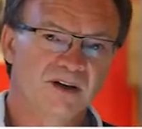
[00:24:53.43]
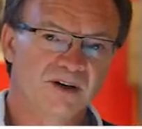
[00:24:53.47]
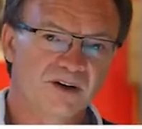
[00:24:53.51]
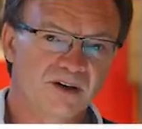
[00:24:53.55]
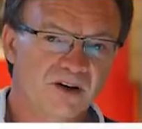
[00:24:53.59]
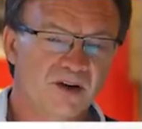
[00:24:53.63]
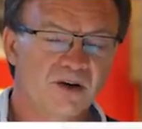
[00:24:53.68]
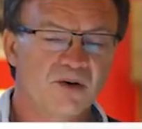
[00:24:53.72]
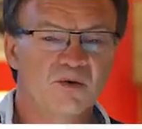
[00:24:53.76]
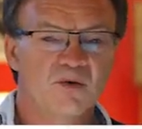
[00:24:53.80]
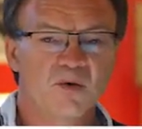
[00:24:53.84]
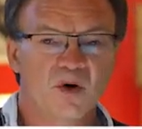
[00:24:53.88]

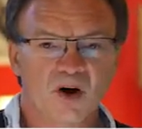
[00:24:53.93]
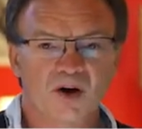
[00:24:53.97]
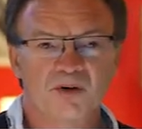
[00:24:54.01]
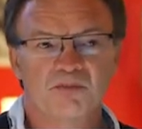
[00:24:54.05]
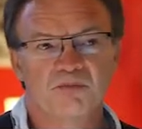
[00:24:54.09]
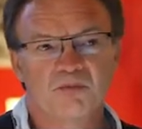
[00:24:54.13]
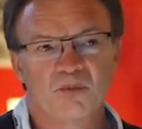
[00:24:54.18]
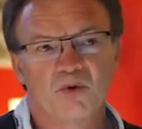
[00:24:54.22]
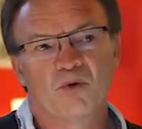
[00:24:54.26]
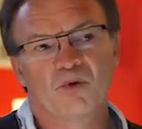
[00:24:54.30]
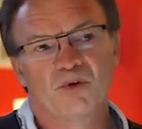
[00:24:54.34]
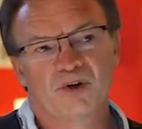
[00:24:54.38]
new
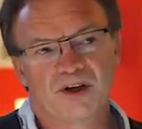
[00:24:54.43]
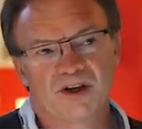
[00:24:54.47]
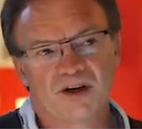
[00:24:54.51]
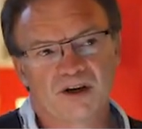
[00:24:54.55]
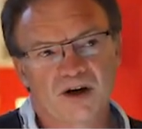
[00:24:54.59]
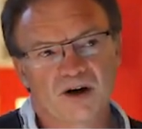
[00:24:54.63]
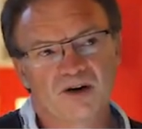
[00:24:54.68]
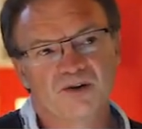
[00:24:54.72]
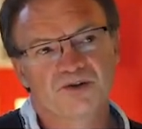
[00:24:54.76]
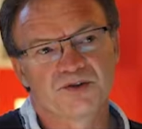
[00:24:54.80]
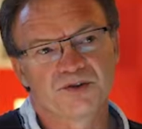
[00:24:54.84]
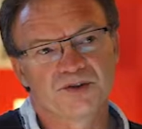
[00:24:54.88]
onboarding
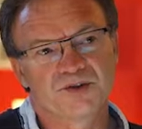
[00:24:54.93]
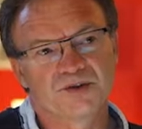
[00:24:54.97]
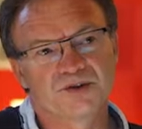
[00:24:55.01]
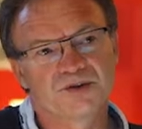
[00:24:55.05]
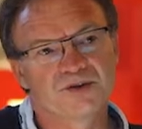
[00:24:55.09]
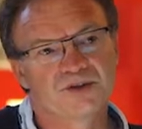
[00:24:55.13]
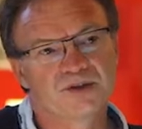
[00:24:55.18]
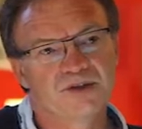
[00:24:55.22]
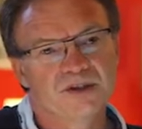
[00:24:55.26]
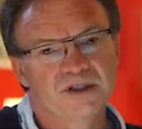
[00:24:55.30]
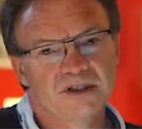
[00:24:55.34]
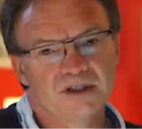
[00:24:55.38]

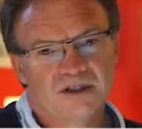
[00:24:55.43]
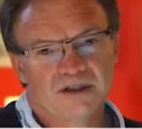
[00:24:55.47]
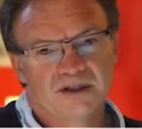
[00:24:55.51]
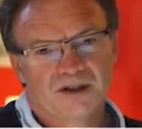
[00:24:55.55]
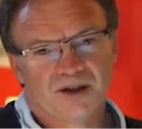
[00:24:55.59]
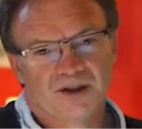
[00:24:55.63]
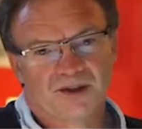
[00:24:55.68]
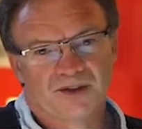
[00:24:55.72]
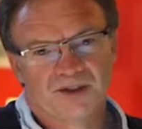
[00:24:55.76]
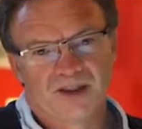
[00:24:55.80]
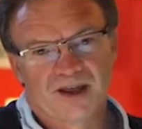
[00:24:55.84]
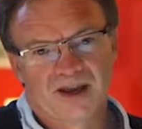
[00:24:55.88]
coaches,
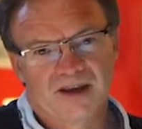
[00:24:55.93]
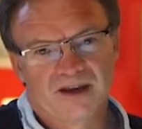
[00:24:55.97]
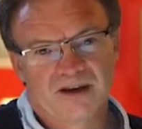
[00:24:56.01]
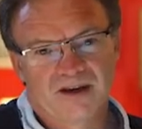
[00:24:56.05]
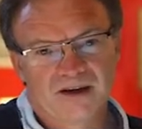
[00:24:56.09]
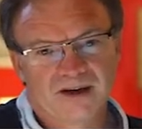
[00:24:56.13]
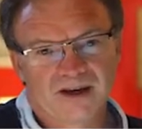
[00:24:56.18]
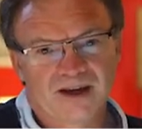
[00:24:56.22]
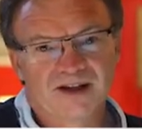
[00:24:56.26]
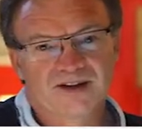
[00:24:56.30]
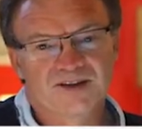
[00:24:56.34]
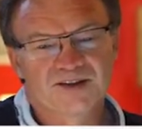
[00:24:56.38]
they
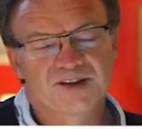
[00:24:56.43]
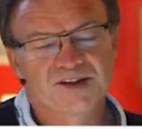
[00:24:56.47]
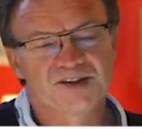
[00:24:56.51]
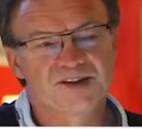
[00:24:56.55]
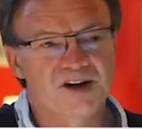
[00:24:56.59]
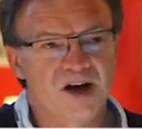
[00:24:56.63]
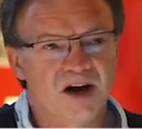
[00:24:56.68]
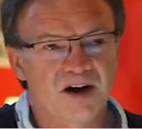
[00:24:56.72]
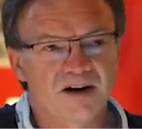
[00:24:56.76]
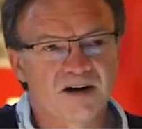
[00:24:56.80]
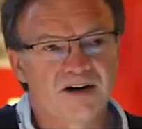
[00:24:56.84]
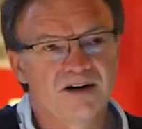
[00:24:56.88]
get
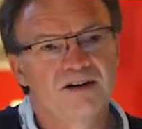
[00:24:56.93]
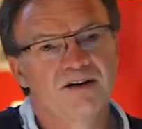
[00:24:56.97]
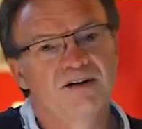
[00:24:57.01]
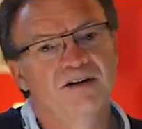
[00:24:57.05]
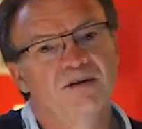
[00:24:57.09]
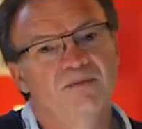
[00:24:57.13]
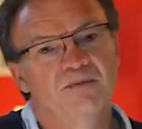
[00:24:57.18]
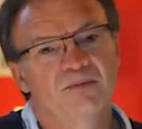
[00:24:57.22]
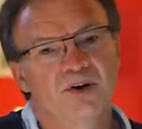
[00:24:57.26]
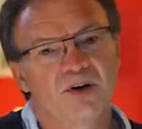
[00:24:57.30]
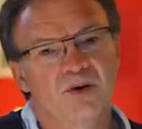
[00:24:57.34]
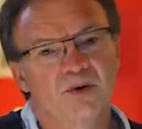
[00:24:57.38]
stuck
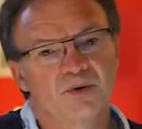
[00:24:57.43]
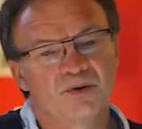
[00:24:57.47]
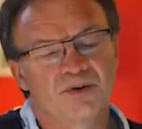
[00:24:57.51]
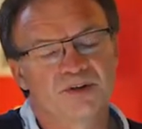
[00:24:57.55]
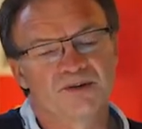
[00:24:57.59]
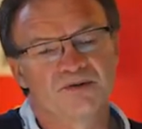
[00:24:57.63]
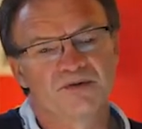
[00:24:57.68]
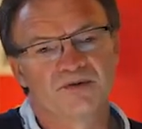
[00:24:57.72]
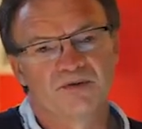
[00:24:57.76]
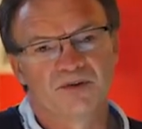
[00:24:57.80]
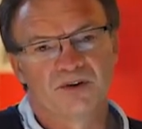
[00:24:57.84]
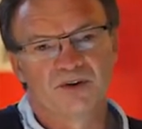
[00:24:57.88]

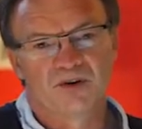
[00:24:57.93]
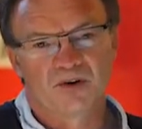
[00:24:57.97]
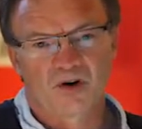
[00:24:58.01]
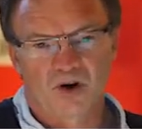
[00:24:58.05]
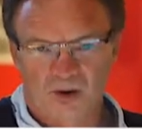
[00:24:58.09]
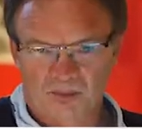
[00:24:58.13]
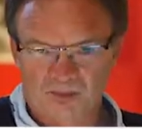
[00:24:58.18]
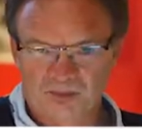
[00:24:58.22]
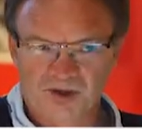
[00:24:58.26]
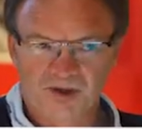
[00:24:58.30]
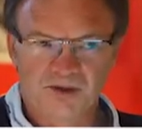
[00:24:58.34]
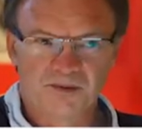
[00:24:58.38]
because of
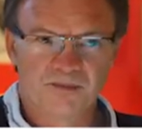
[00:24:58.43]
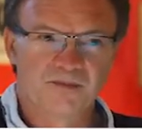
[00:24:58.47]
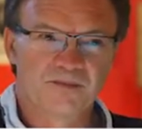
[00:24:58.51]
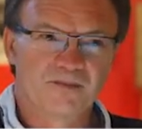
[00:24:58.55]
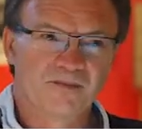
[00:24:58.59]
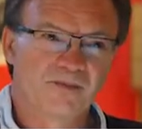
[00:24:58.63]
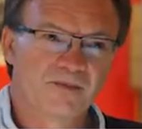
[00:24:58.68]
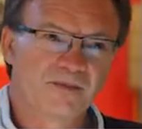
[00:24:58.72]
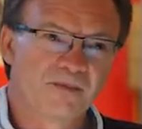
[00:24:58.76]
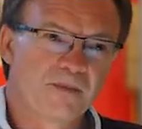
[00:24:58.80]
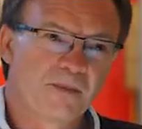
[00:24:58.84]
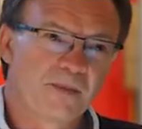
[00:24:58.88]
copy.
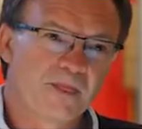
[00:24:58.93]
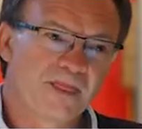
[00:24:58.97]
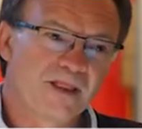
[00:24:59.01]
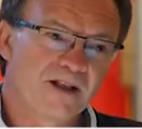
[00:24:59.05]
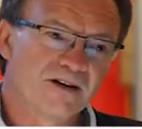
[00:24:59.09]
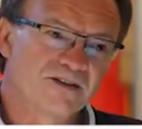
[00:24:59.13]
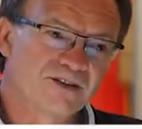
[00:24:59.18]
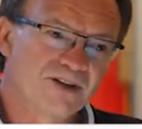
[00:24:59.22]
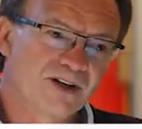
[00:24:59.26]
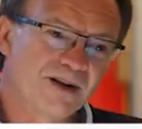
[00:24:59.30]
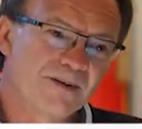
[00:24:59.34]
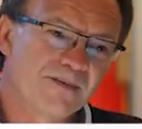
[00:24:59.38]

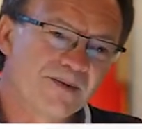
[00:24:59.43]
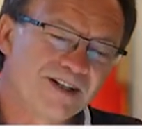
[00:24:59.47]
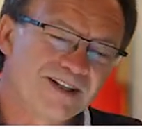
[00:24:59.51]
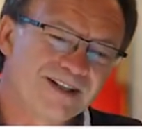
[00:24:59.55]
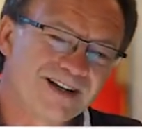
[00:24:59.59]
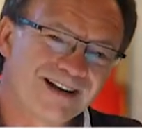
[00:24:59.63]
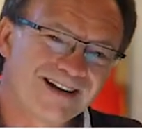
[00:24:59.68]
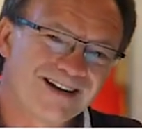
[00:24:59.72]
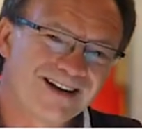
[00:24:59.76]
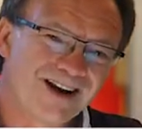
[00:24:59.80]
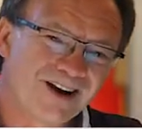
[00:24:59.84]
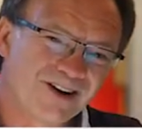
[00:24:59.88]
So let me
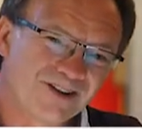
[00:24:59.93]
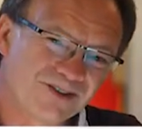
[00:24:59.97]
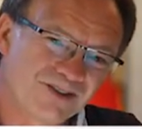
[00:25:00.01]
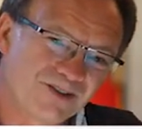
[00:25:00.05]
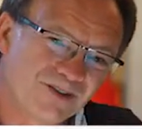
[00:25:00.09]
tell you how